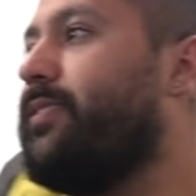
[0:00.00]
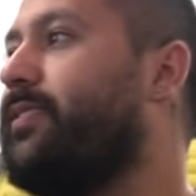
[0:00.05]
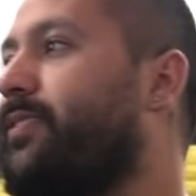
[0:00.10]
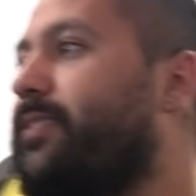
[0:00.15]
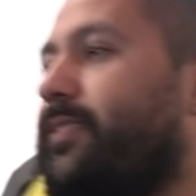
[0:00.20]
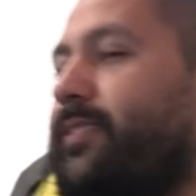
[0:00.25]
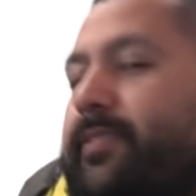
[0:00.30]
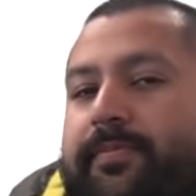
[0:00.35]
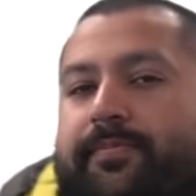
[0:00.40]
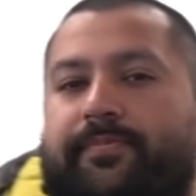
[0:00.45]
Say
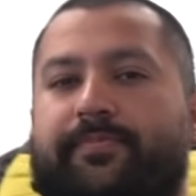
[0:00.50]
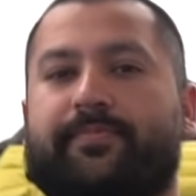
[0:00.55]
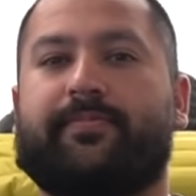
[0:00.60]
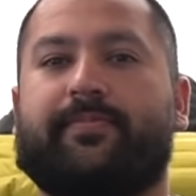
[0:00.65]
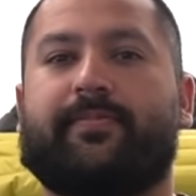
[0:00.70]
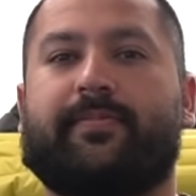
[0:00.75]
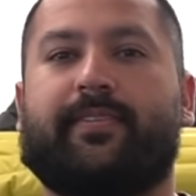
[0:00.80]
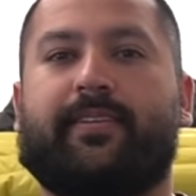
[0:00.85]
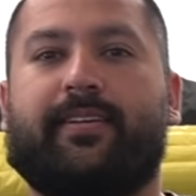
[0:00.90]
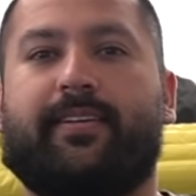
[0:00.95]
this.
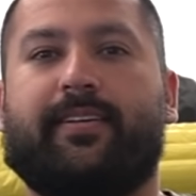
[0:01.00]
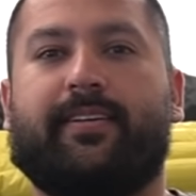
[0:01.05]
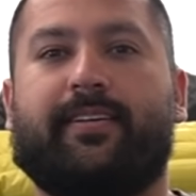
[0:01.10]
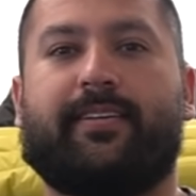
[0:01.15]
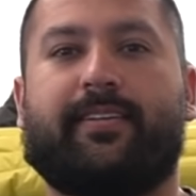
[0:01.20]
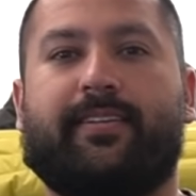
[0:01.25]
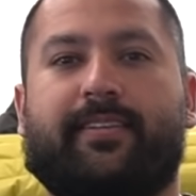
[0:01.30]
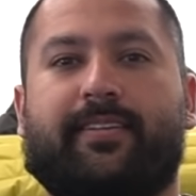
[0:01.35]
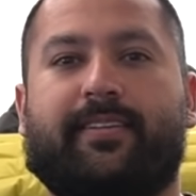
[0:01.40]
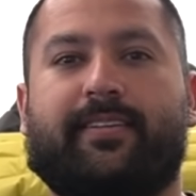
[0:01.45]

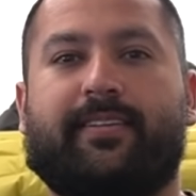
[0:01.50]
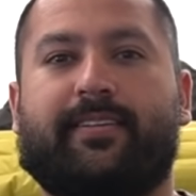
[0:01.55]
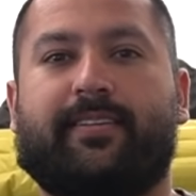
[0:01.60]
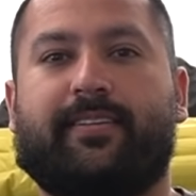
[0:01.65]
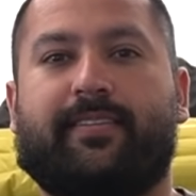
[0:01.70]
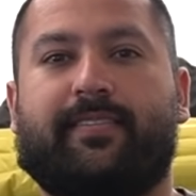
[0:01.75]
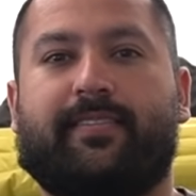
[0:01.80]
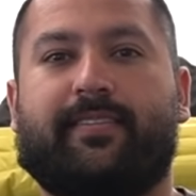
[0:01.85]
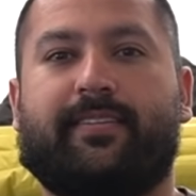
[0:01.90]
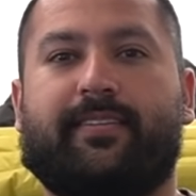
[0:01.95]
Buy
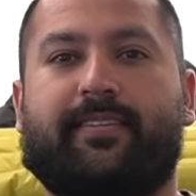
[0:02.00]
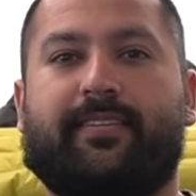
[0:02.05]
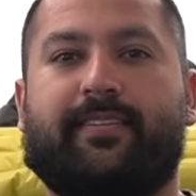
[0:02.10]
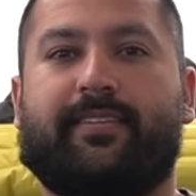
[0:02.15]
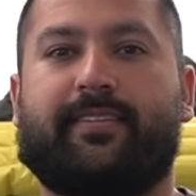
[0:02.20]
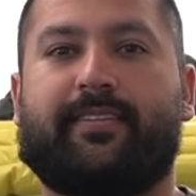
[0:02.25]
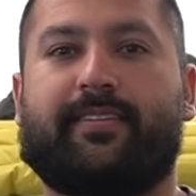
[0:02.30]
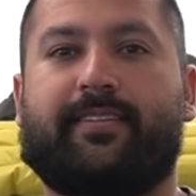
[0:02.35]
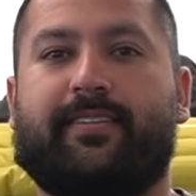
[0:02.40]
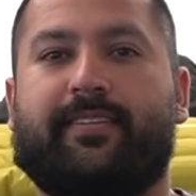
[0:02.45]
Liberty
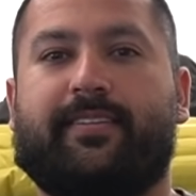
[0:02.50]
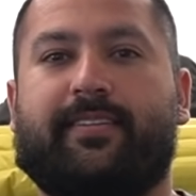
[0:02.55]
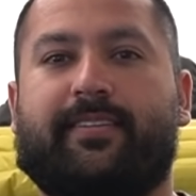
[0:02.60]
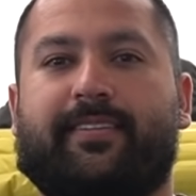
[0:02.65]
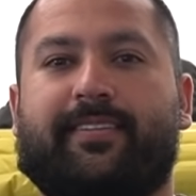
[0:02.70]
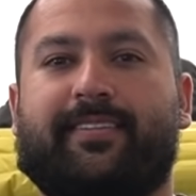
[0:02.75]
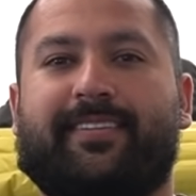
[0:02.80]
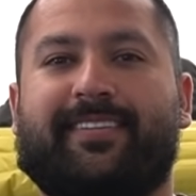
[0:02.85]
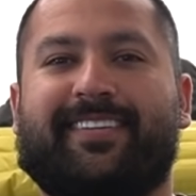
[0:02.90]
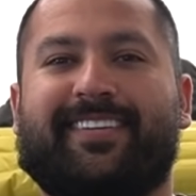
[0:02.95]
Insurance and
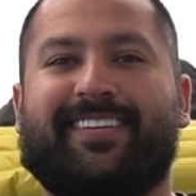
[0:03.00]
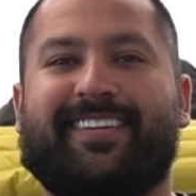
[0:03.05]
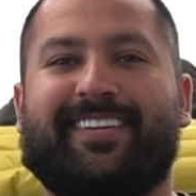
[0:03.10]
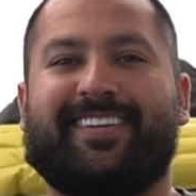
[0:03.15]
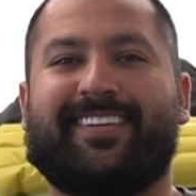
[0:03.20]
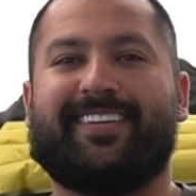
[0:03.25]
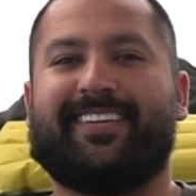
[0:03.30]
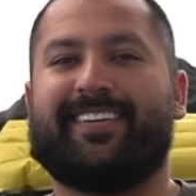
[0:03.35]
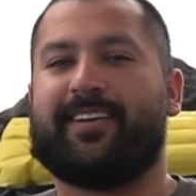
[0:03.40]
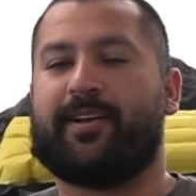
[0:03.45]
then smile.
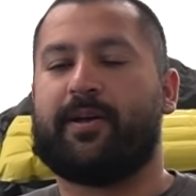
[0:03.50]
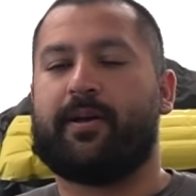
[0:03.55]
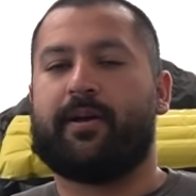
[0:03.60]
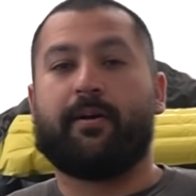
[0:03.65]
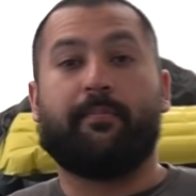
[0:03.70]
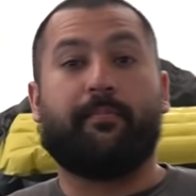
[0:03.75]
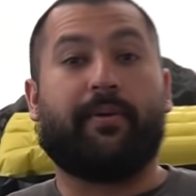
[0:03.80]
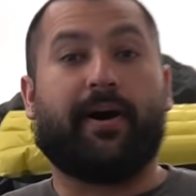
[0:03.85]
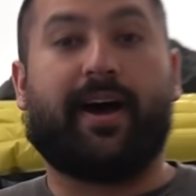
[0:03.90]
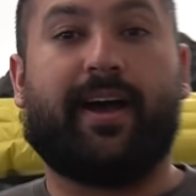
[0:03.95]

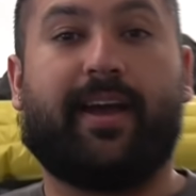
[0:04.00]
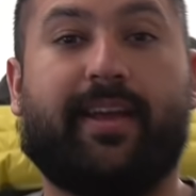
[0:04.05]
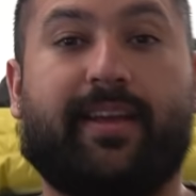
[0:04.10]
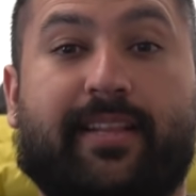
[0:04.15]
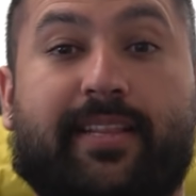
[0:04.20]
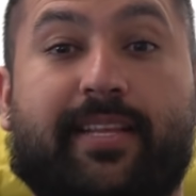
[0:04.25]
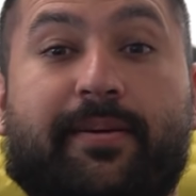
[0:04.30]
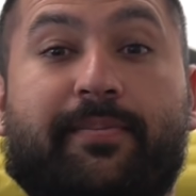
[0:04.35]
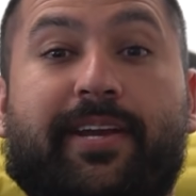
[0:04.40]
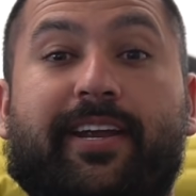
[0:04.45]
Buy
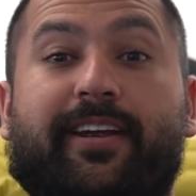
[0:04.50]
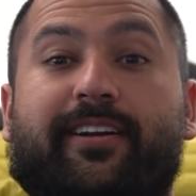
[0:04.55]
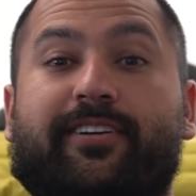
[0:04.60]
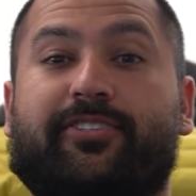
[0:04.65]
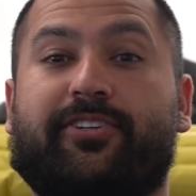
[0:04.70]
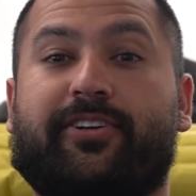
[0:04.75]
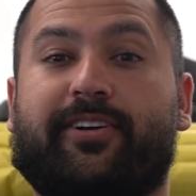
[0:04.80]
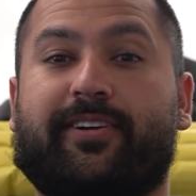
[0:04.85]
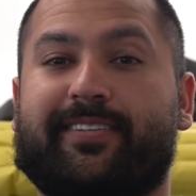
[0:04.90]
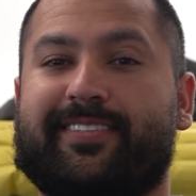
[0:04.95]
Liberty
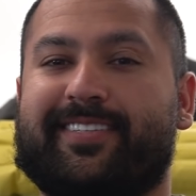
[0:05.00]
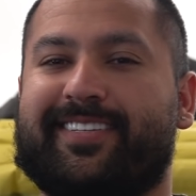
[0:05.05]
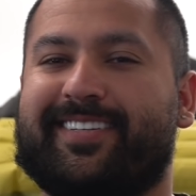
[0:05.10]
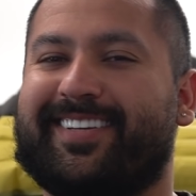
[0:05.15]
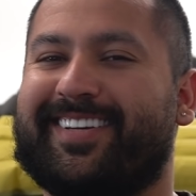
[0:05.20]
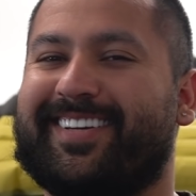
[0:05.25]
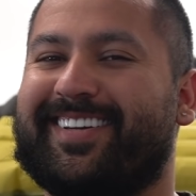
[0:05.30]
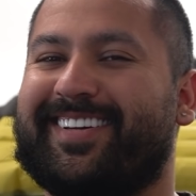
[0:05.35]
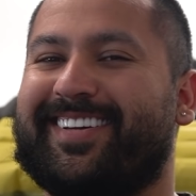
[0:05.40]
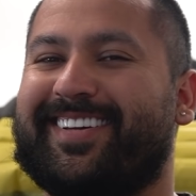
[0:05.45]
Insurance.
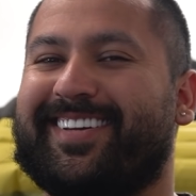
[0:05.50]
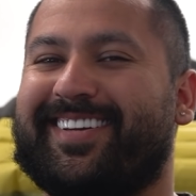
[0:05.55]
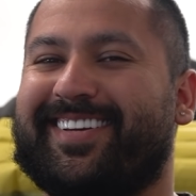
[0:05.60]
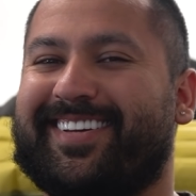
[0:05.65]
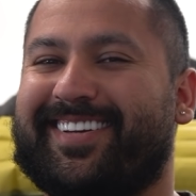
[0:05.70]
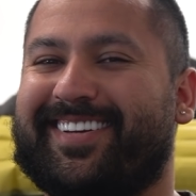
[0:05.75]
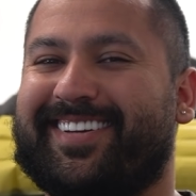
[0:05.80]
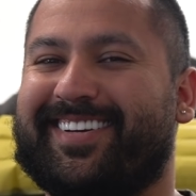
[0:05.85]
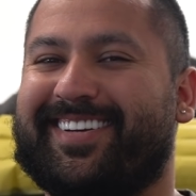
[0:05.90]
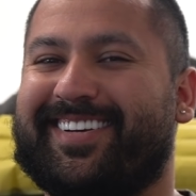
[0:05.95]

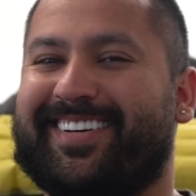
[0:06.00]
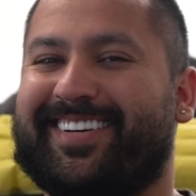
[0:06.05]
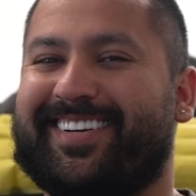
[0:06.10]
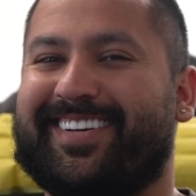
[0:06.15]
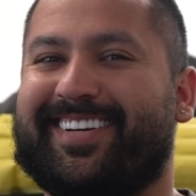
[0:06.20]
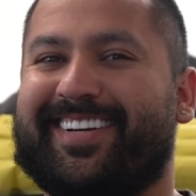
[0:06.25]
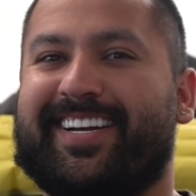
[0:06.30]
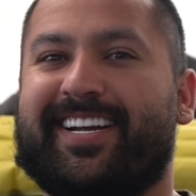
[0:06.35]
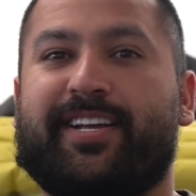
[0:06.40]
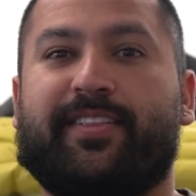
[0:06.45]
Dude,
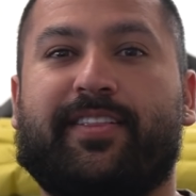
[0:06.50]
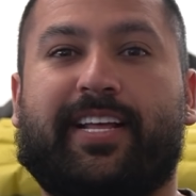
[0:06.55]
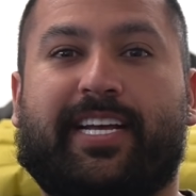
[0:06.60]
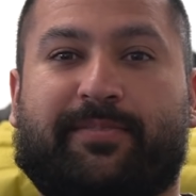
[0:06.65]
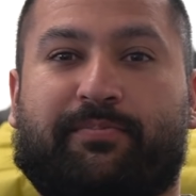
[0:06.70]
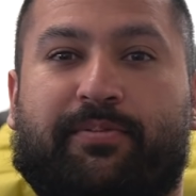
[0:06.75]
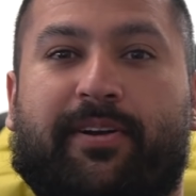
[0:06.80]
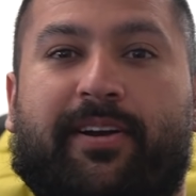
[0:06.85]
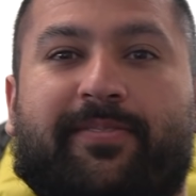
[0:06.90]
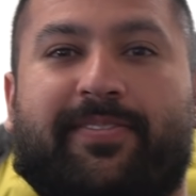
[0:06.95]
I want to
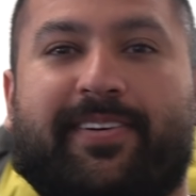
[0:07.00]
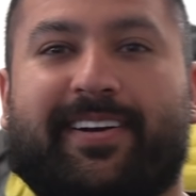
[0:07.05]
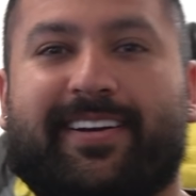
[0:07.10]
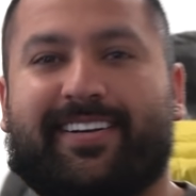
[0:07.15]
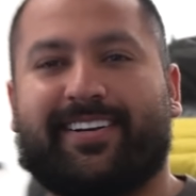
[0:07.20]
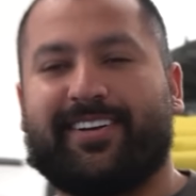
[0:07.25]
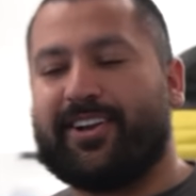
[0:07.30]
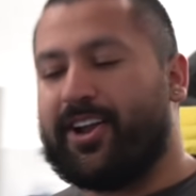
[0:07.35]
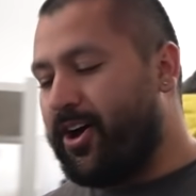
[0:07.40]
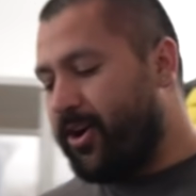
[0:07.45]
buy it
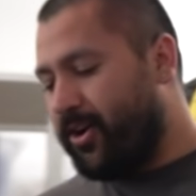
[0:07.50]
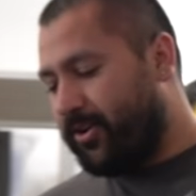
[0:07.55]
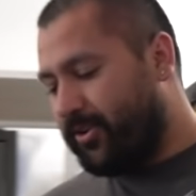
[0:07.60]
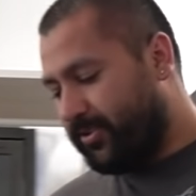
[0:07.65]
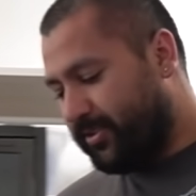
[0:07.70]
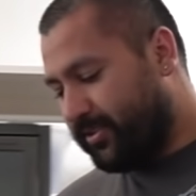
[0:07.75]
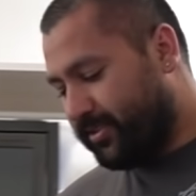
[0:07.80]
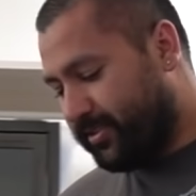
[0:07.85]
already. No.